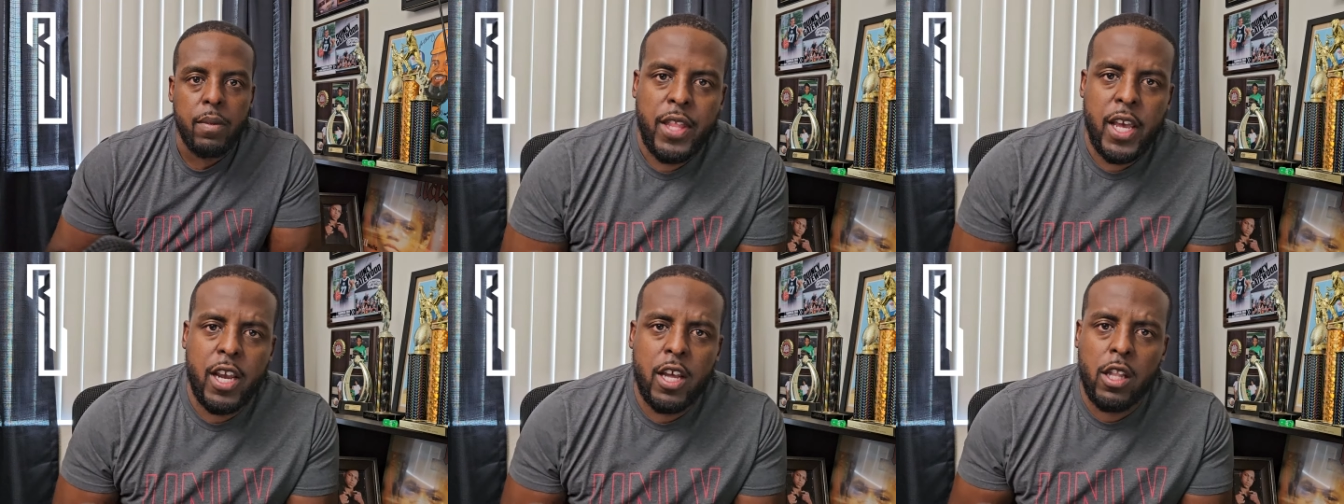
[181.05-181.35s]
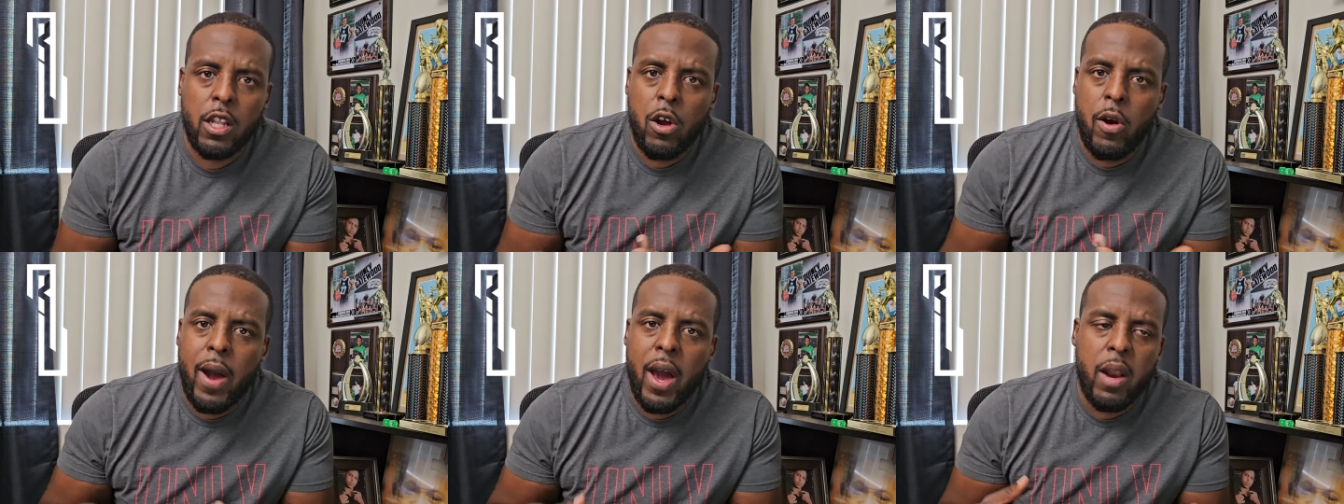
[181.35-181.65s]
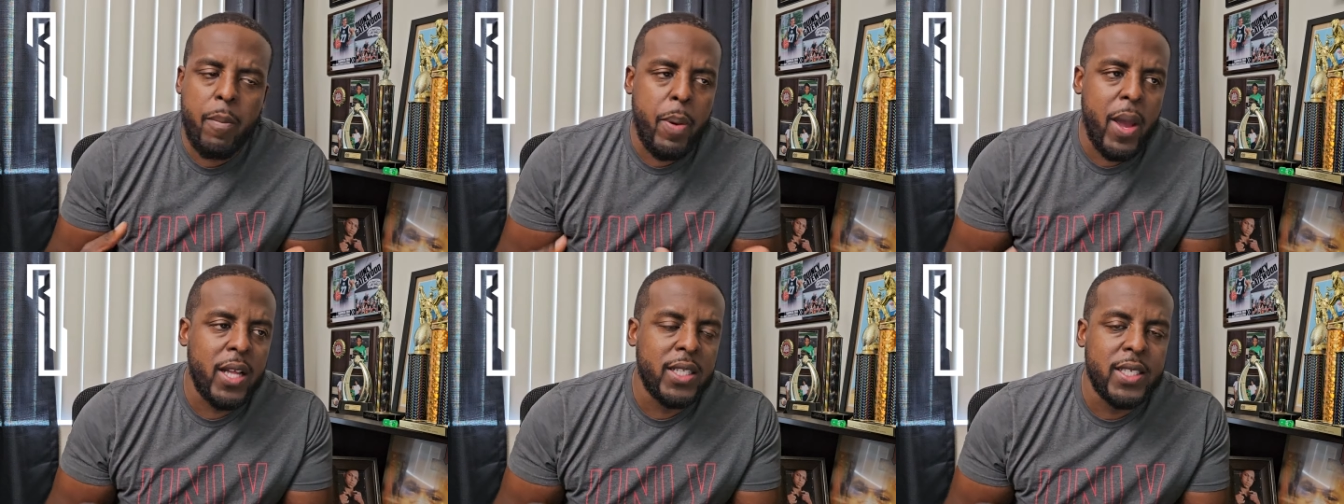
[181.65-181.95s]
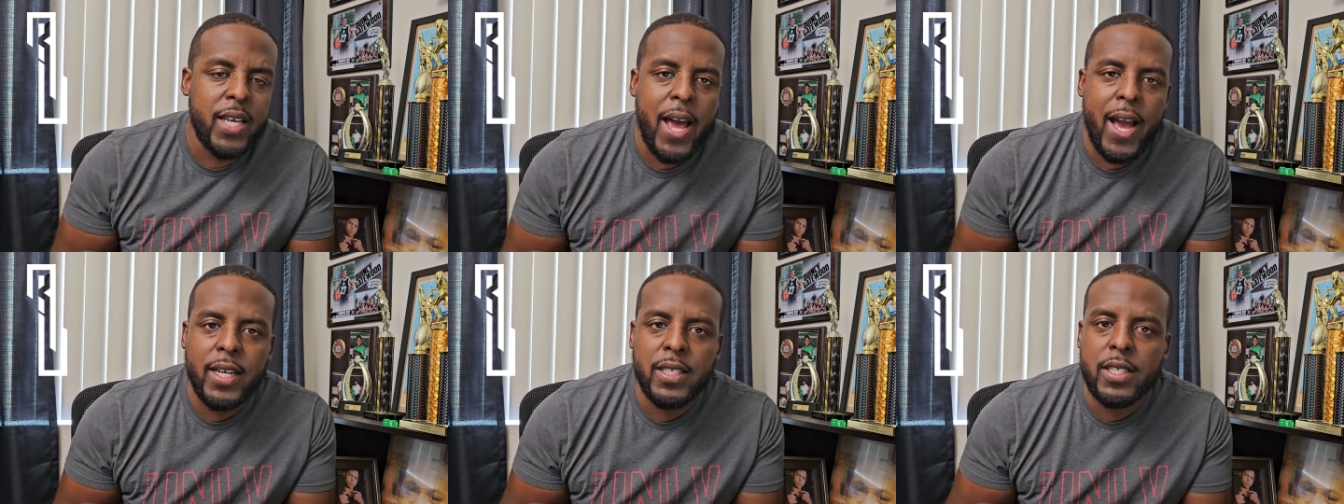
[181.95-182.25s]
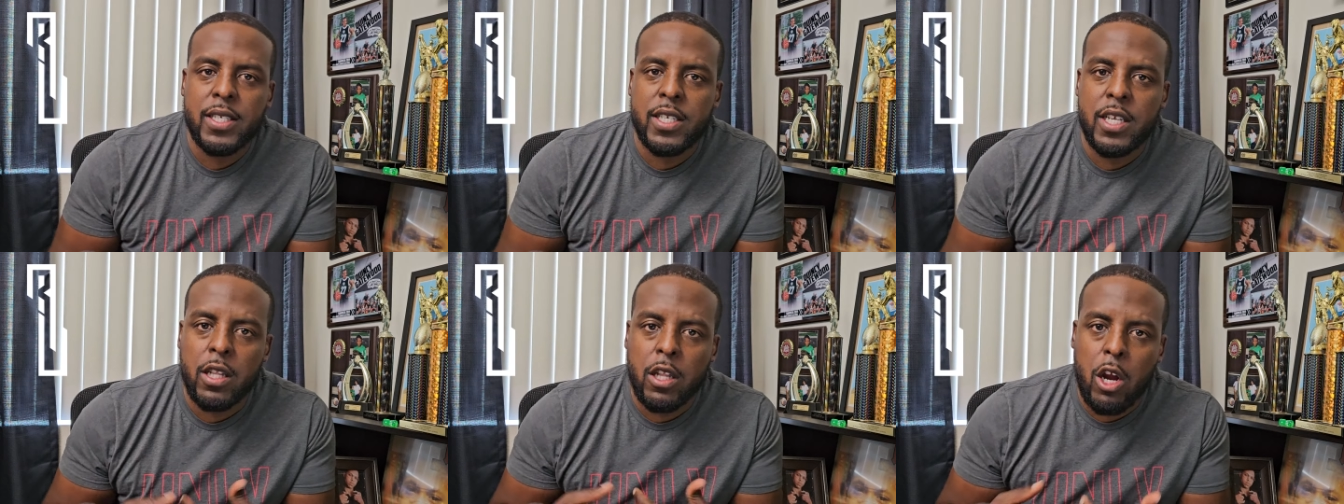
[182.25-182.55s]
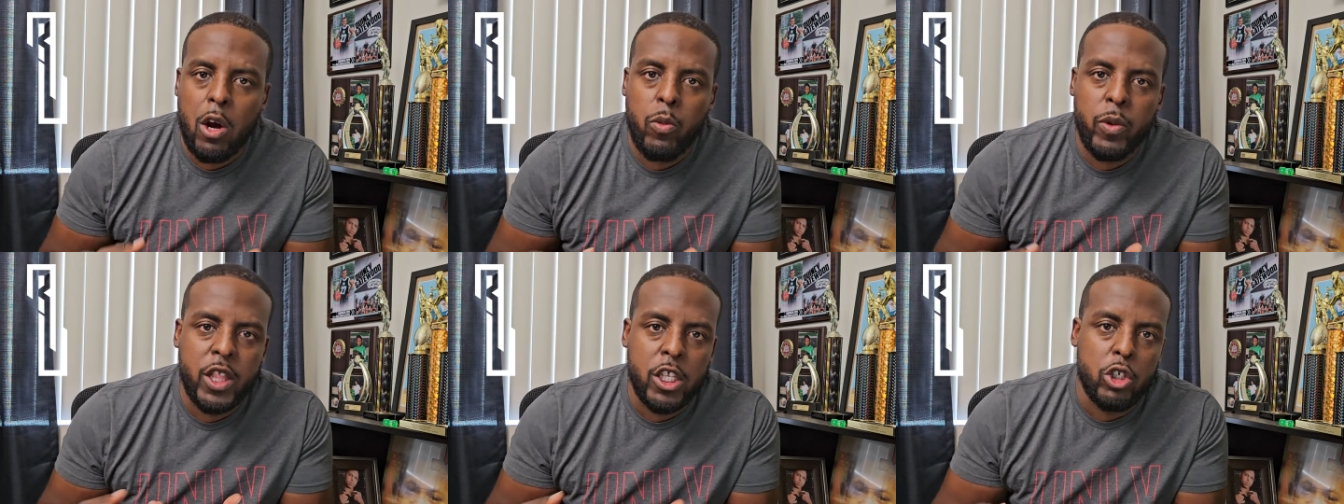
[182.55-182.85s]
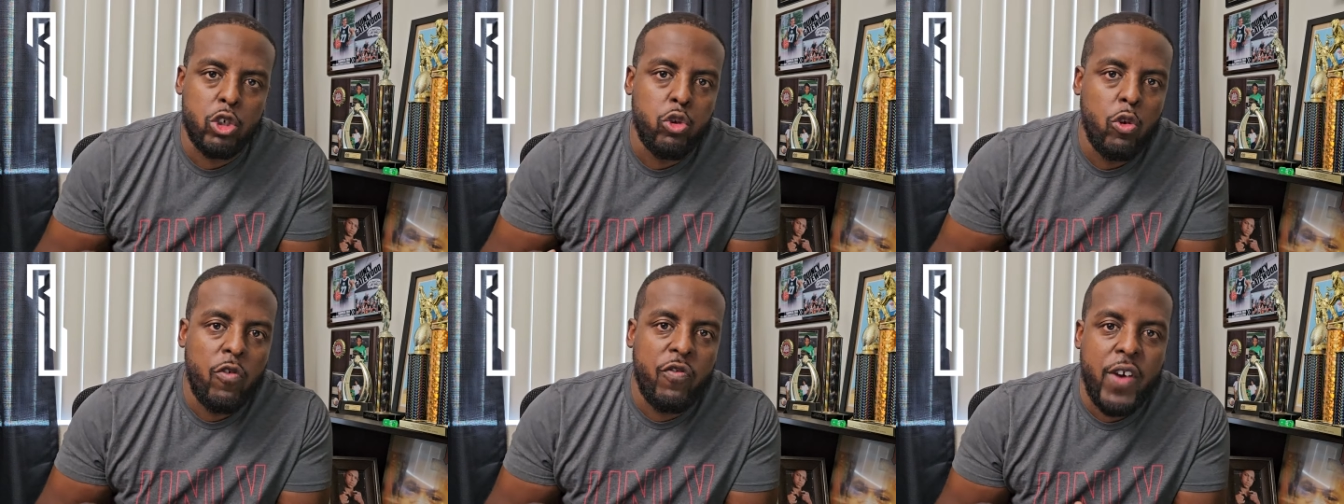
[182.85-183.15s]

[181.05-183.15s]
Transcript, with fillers: They can learn how to pay taxes and learn what the true